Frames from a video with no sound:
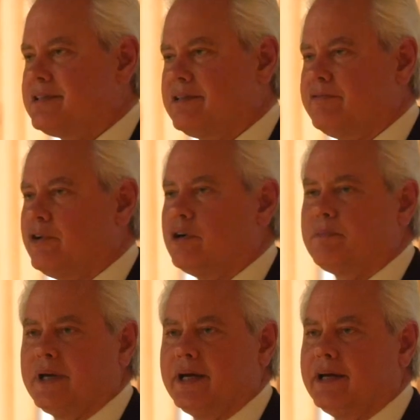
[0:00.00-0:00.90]

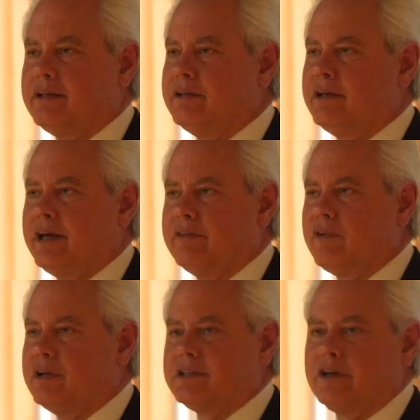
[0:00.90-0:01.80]
regardless of where they come
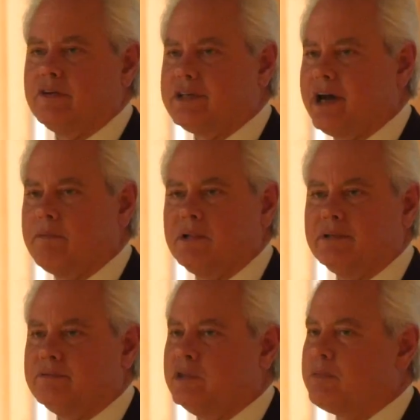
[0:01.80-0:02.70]
from.
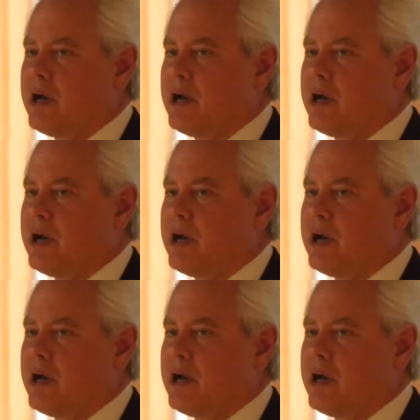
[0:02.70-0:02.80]
However,